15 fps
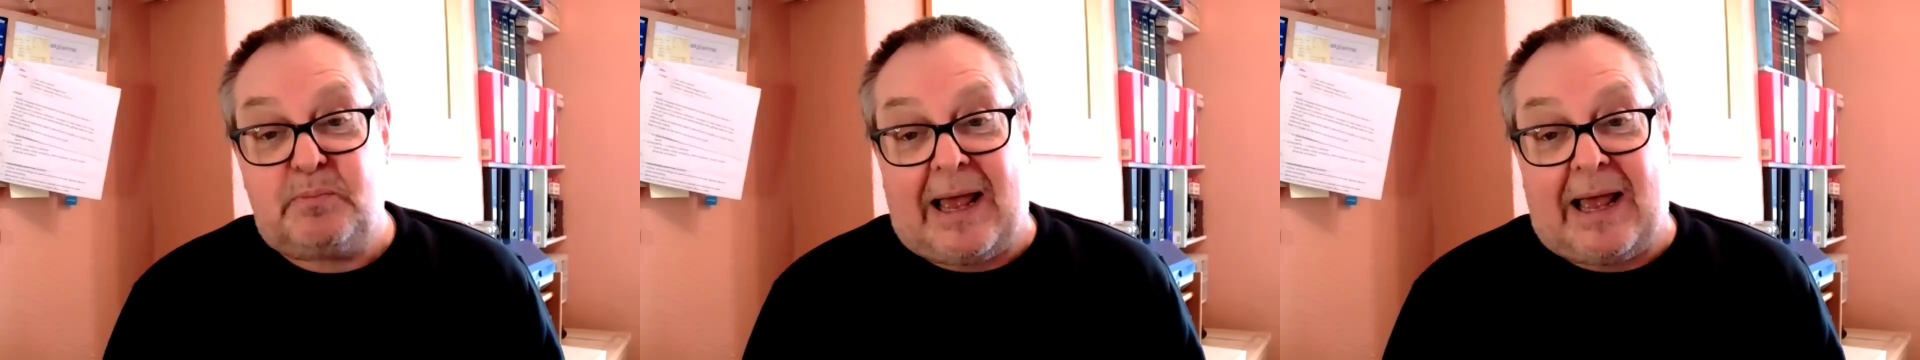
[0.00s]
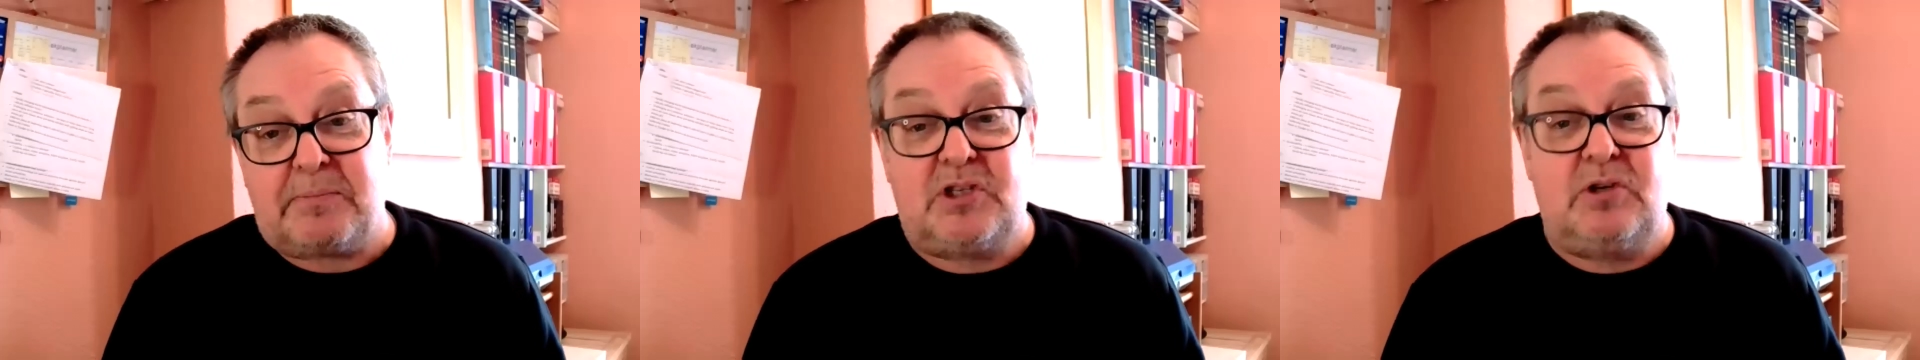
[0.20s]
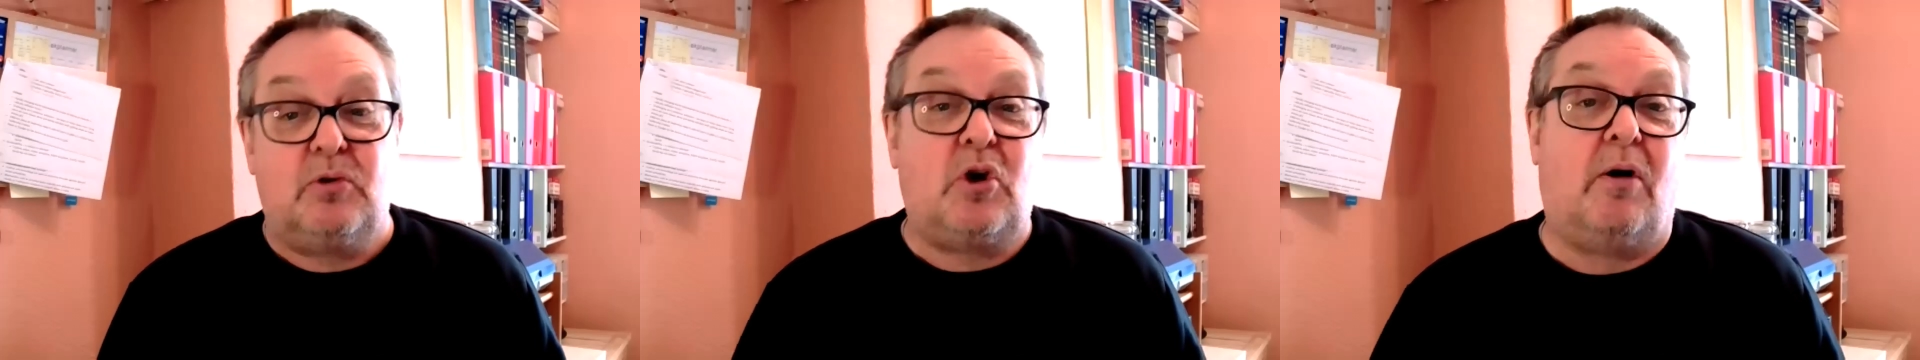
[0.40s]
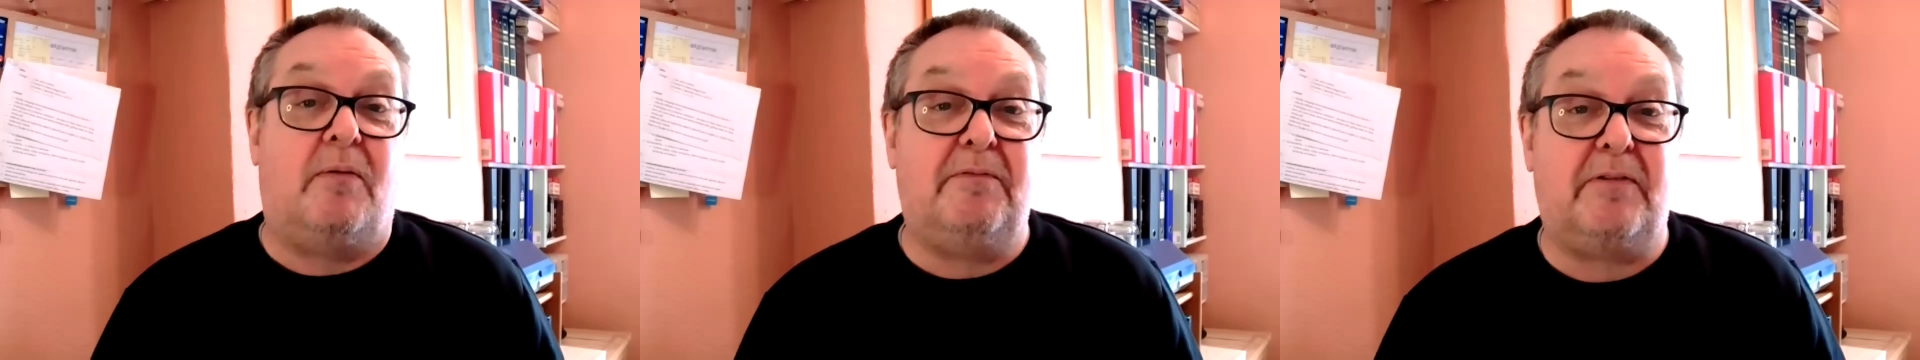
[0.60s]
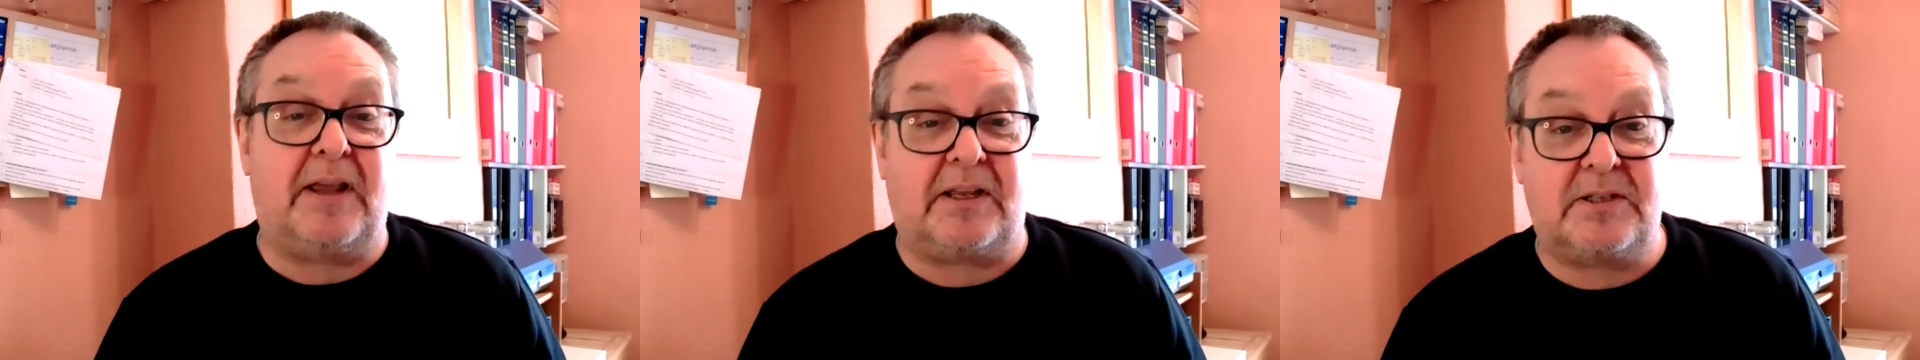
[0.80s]
perhaps to
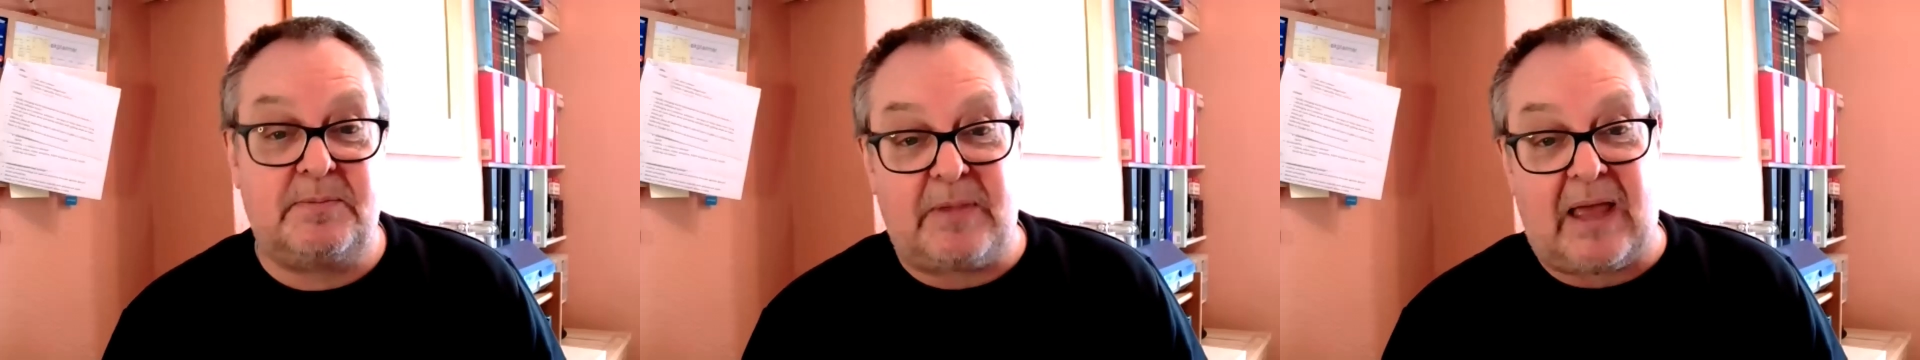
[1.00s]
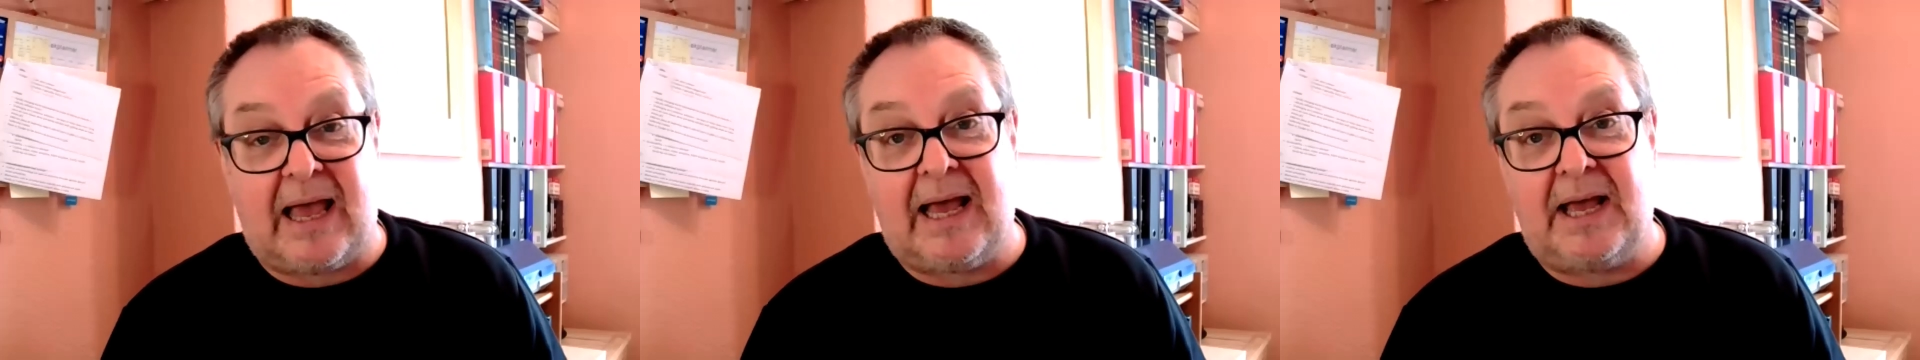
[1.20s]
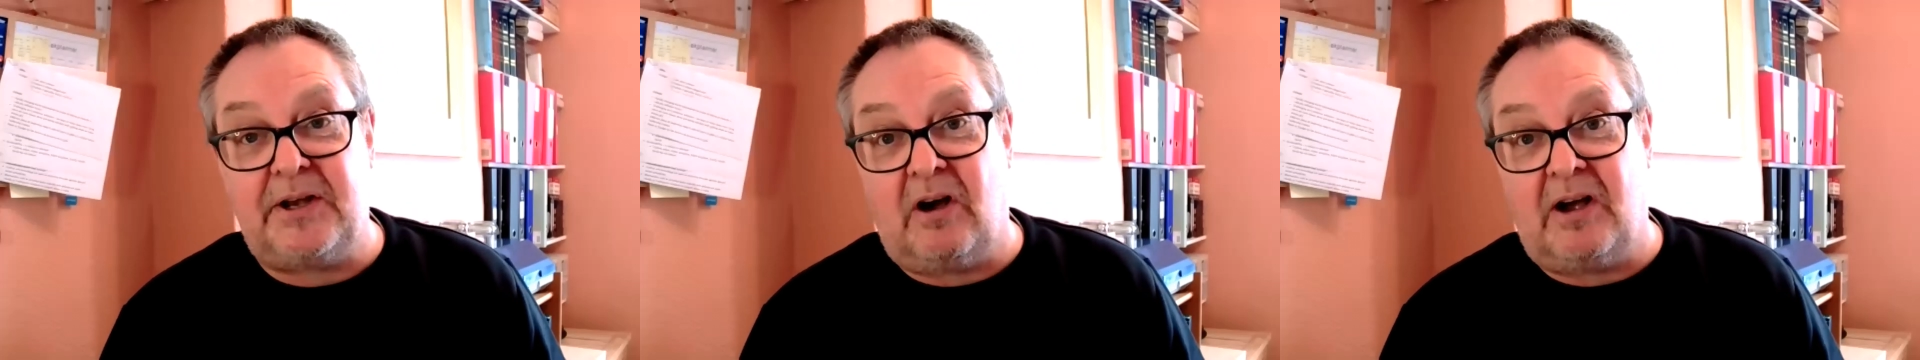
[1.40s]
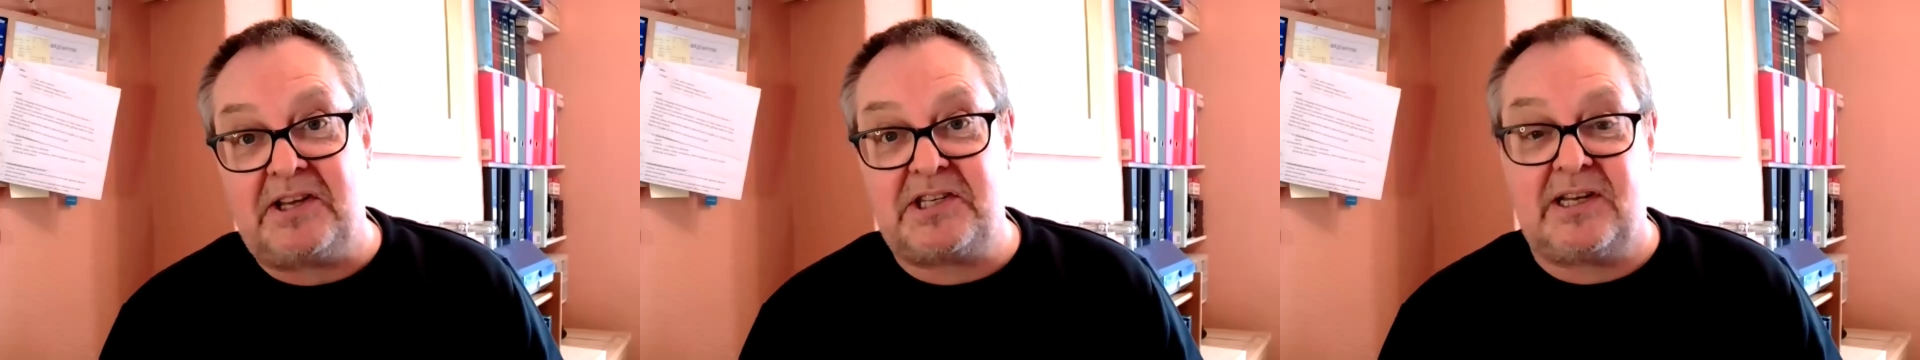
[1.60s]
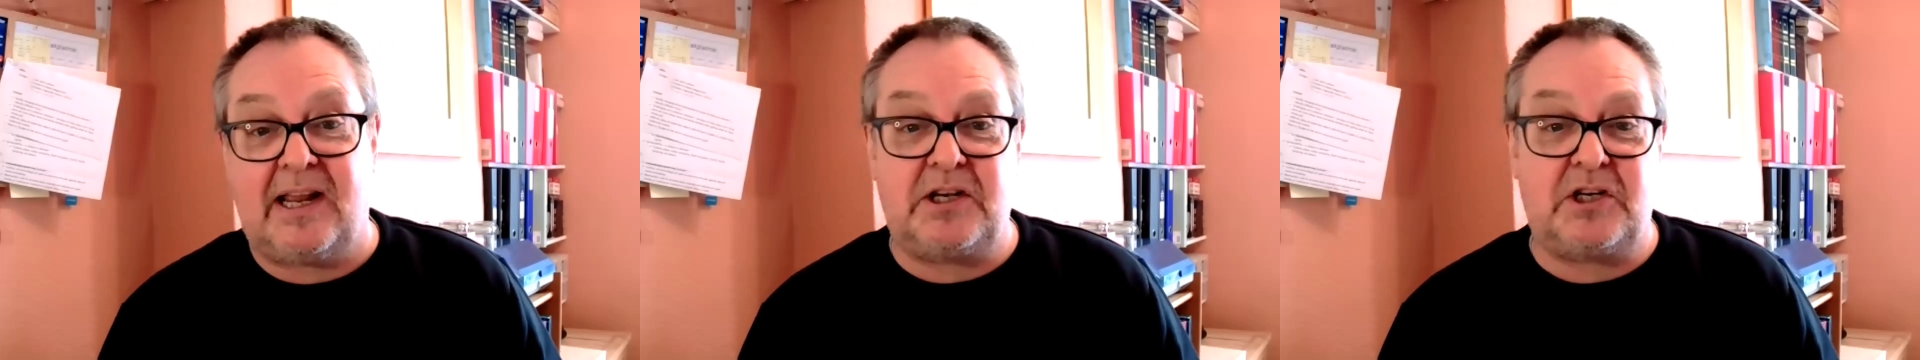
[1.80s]
conflict and
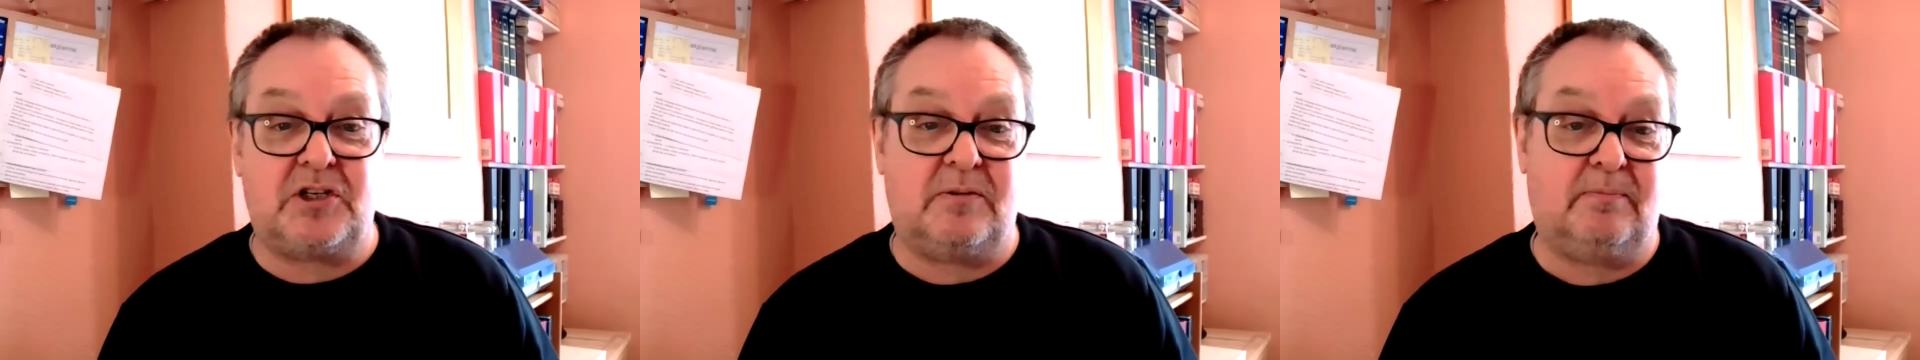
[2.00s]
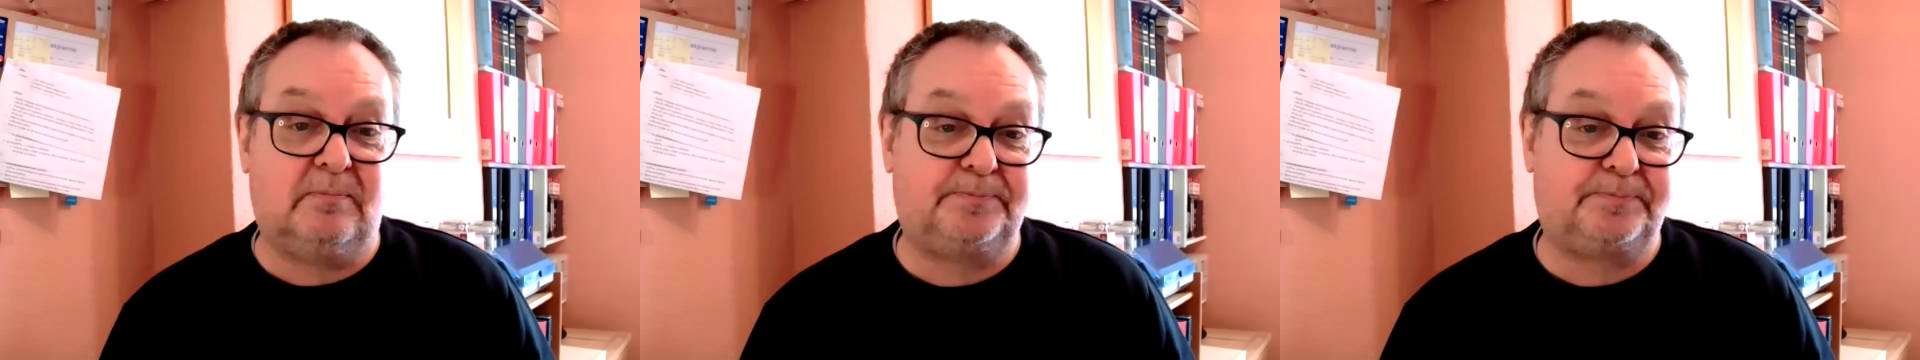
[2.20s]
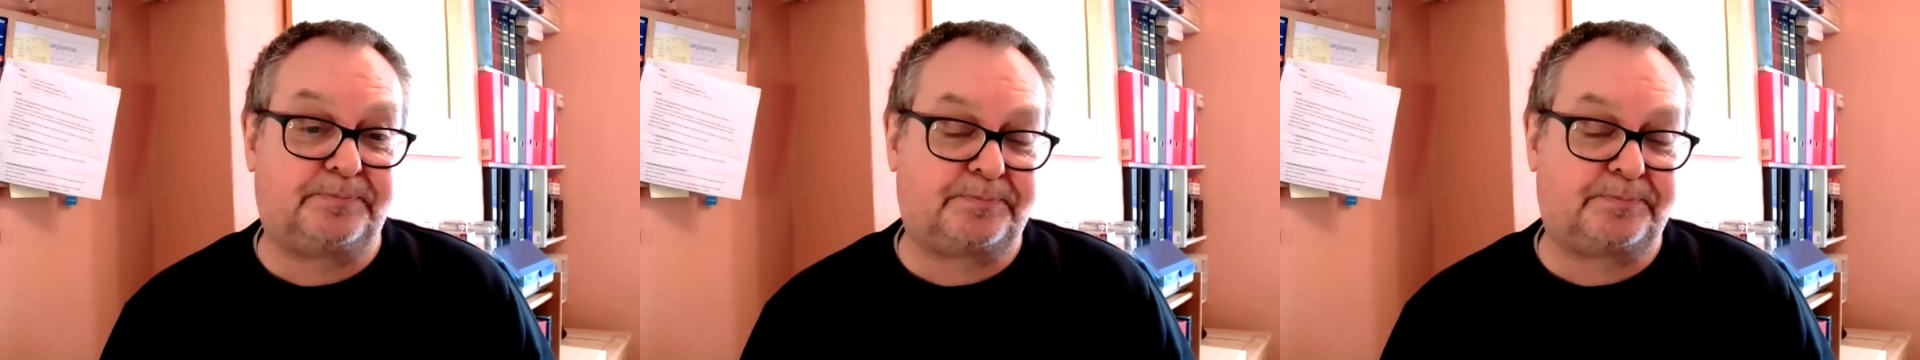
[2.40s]
isolation.